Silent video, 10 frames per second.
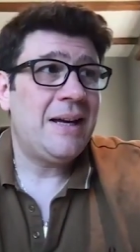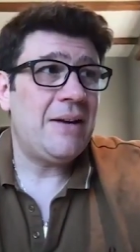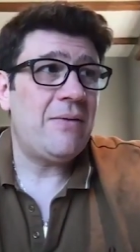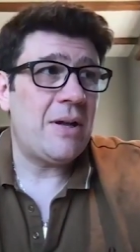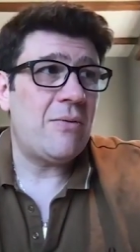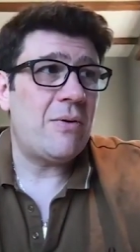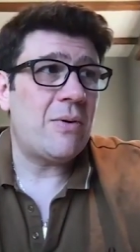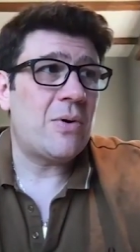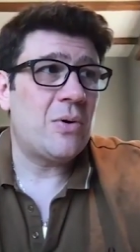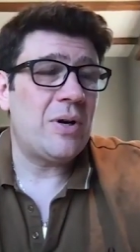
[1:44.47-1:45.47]
even though we
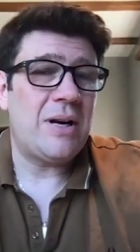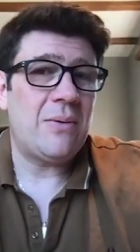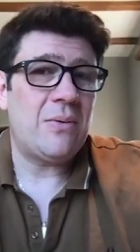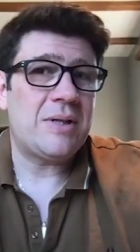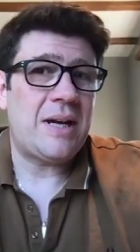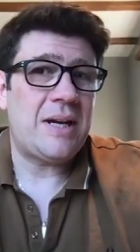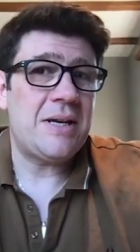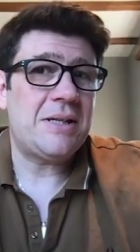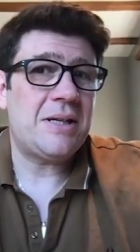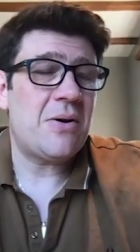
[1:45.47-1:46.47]
recorded it what ten
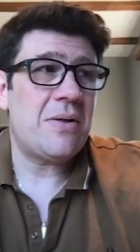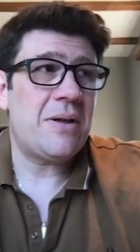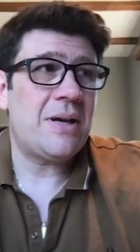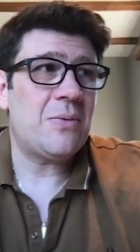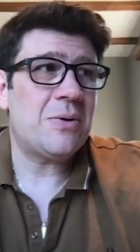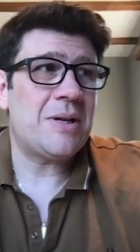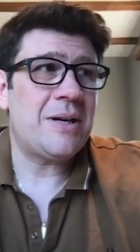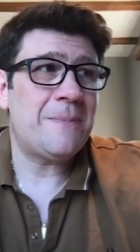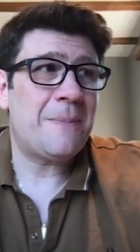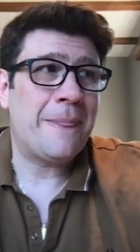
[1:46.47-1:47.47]
years ago, I think it was now.